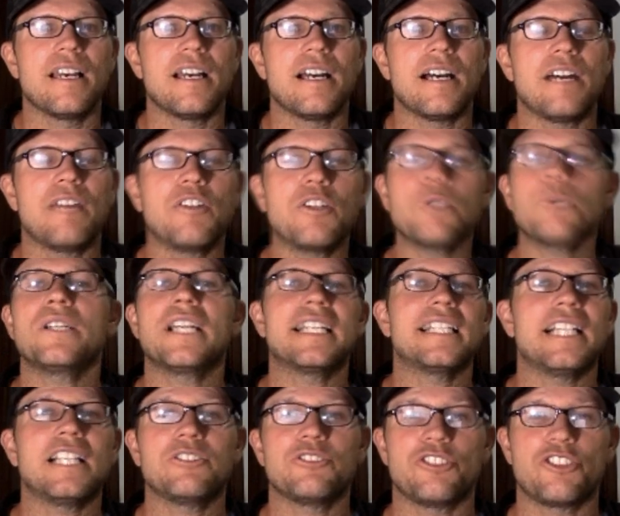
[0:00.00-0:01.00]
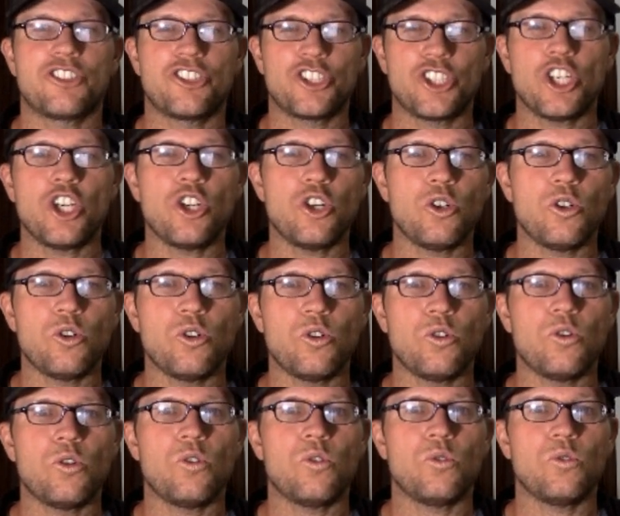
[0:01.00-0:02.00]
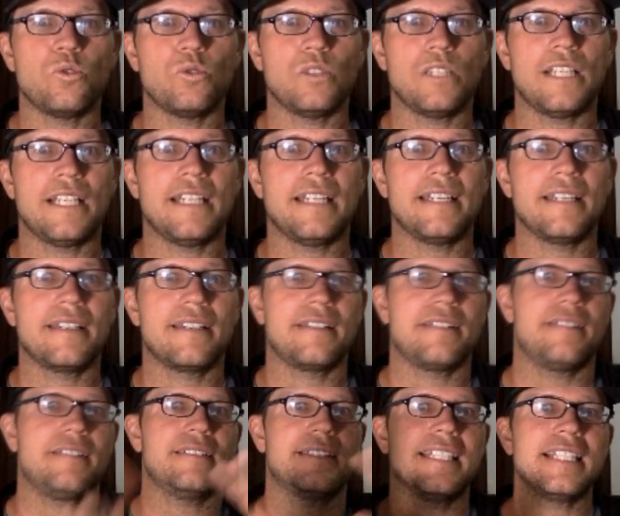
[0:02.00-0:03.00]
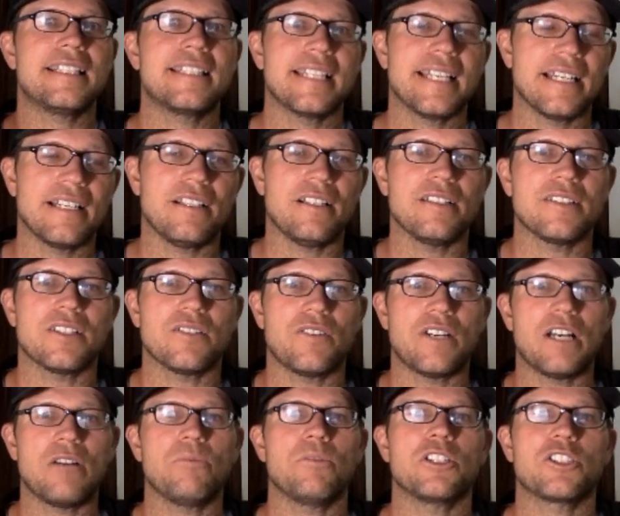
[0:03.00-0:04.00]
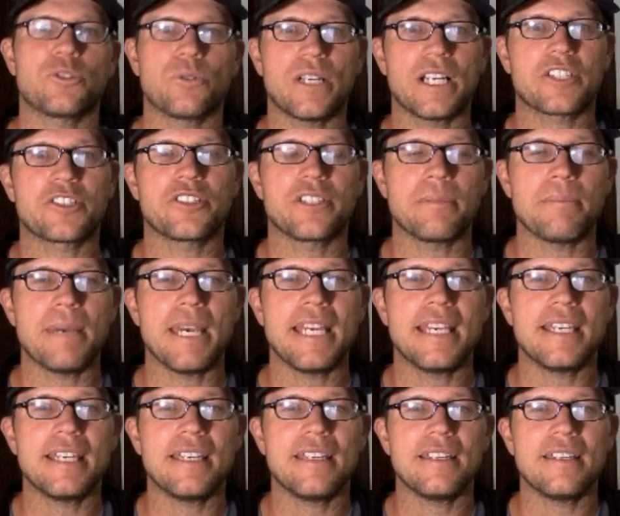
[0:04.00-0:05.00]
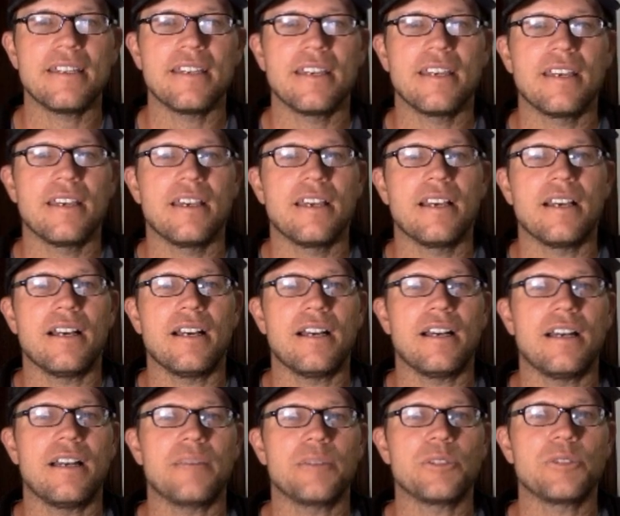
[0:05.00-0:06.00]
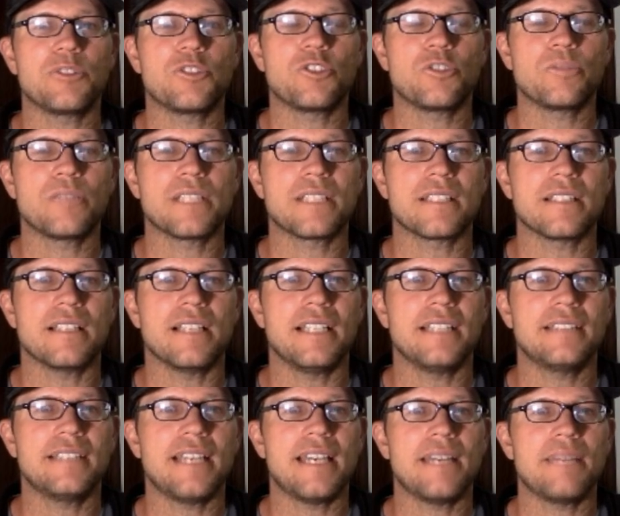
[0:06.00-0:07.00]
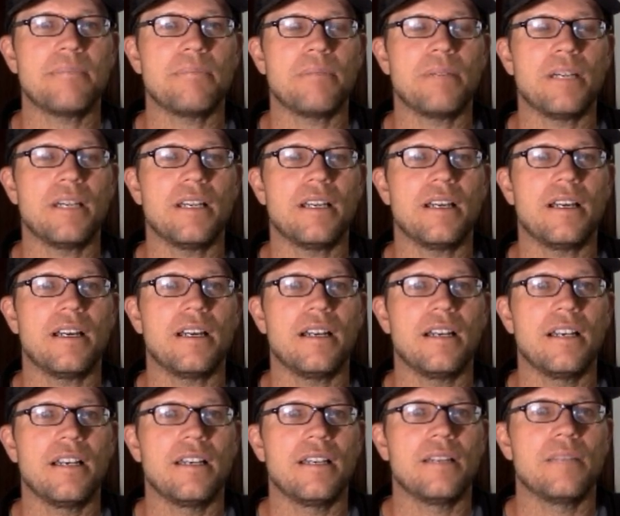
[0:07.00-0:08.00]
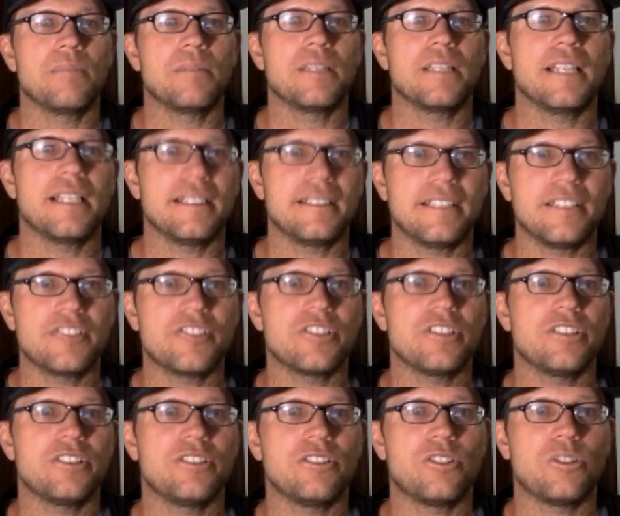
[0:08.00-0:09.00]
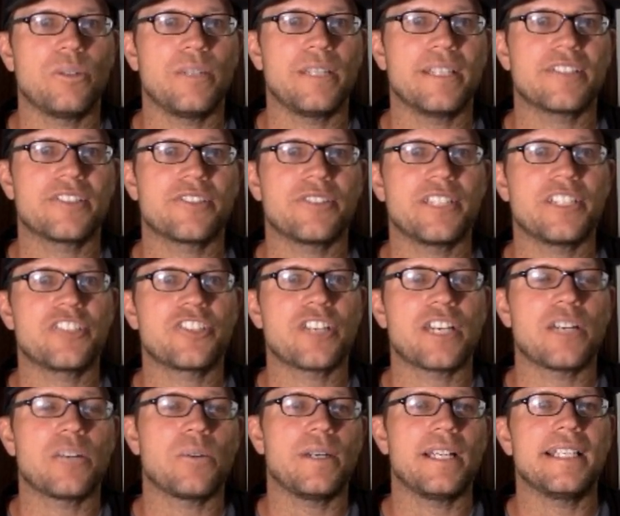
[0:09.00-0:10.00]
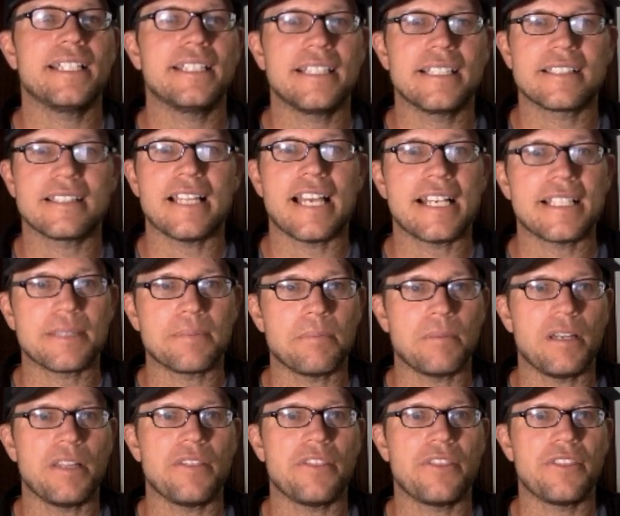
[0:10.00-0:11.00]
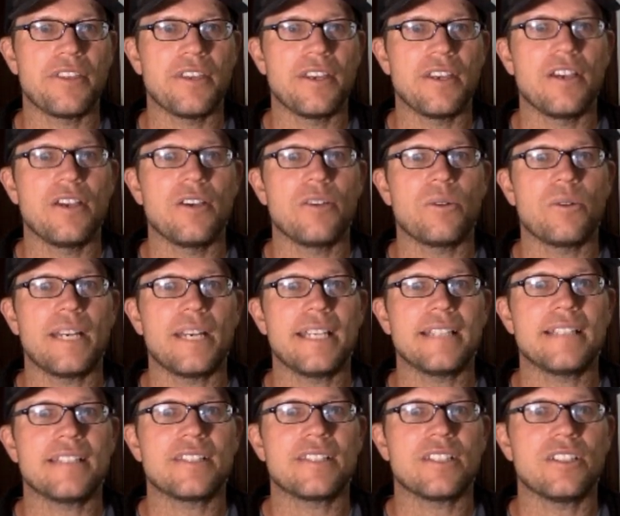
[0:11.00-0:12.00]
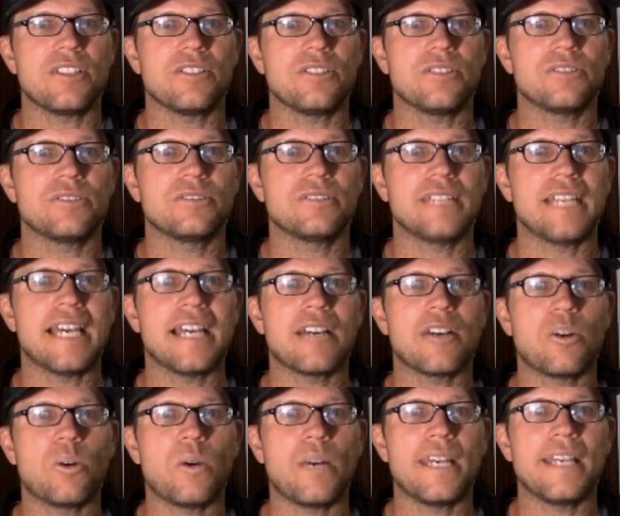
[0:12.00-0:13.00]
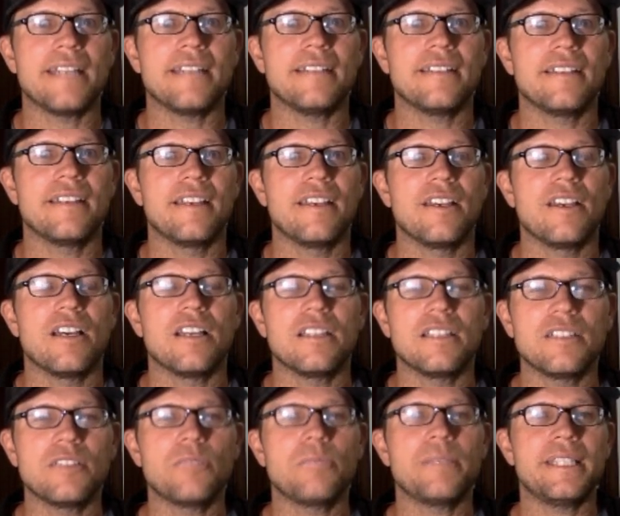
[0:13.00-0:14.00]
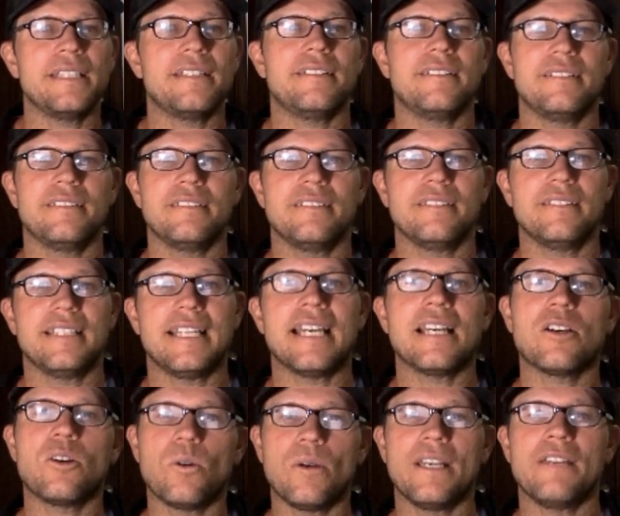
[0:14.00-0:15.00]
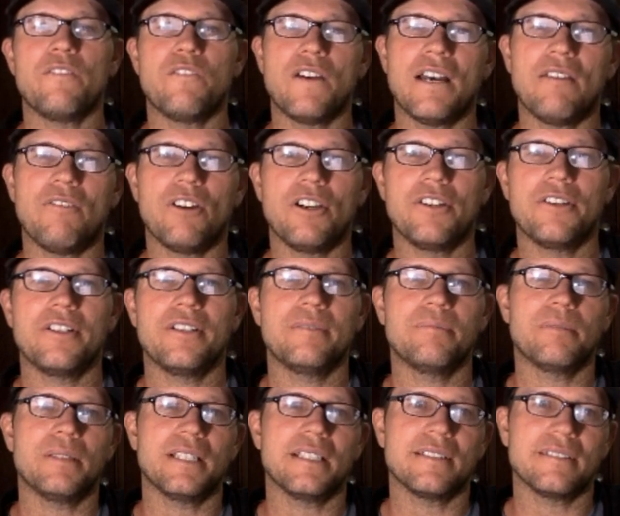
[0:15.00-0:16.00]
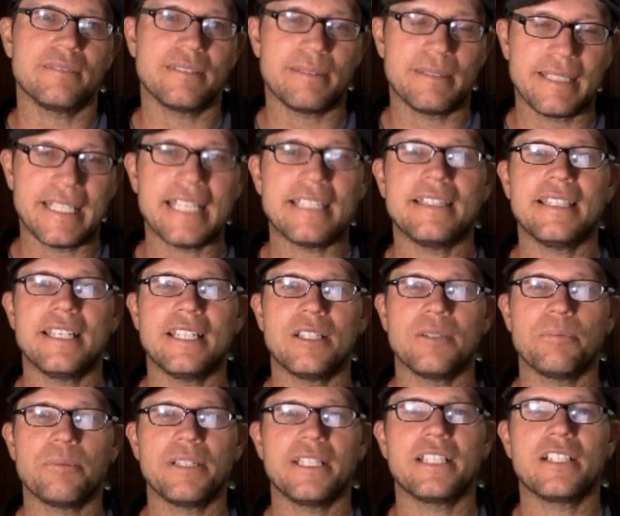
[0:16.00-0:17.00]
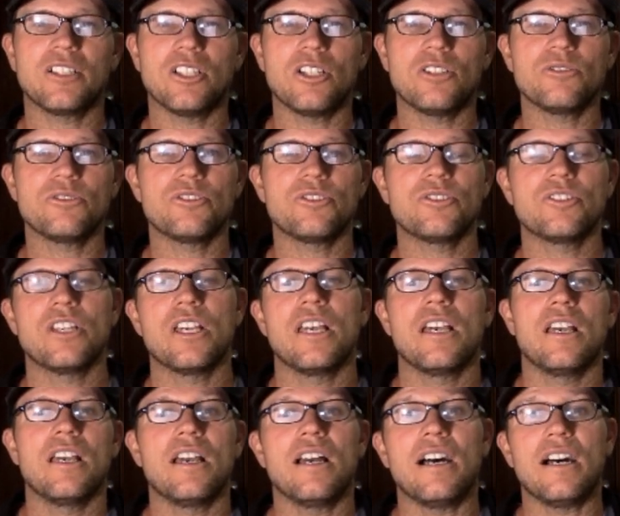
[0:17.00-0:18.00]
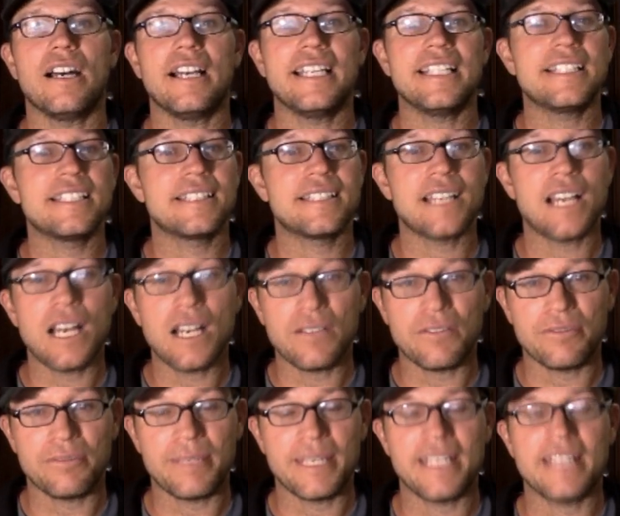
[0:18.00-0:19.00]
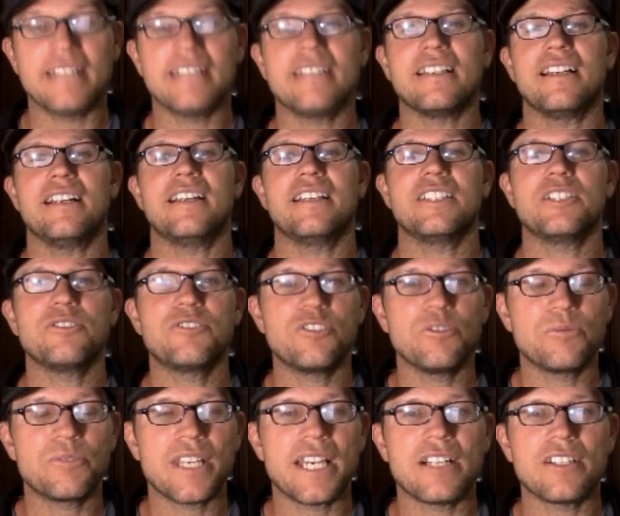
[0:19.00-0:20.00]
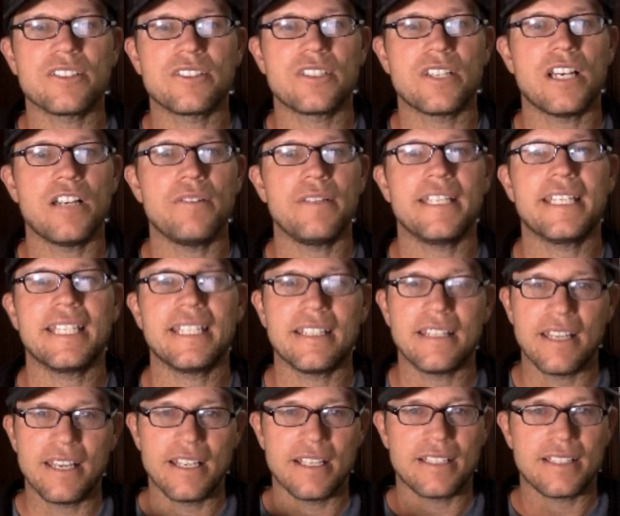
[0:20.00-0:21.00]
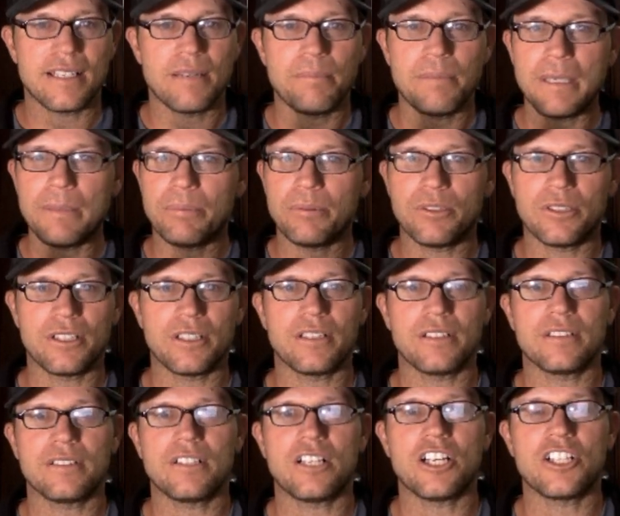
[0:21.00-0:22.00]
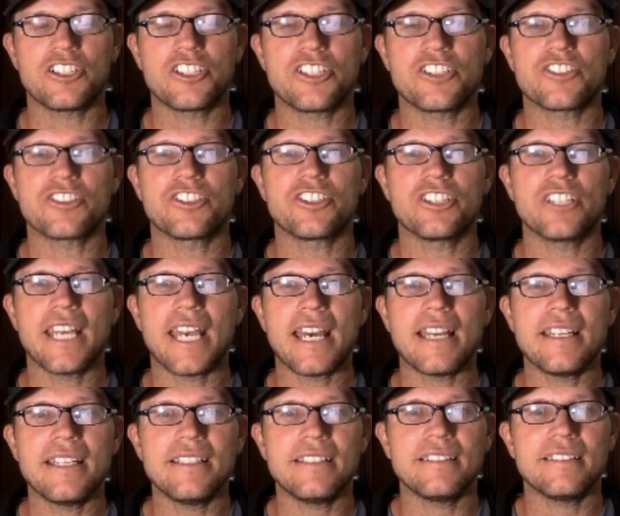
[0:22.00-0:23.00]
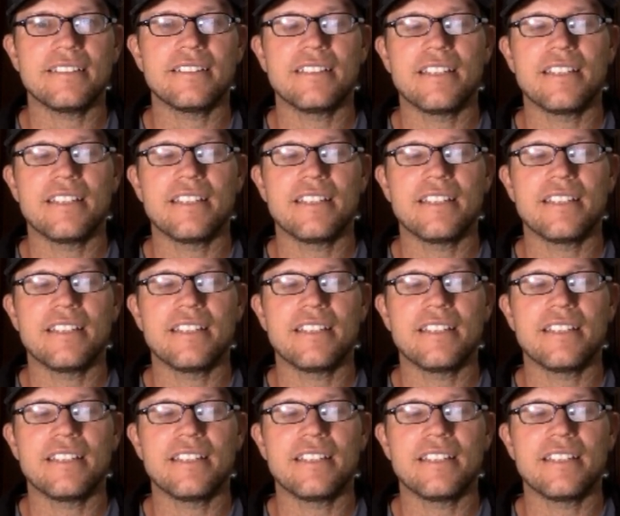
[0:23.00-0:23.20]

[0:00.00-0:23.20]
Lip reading: I've heard we're not allowed to show like details of how much we're actually making. YouTube doesn't like that, but like, there's a little quick screenshot of what I did this last month, right? So not quite, a little bit, not quite 500, but getting there, pretty close. It's tough, man. YouTube channel's tough. It can, some people are just good at it.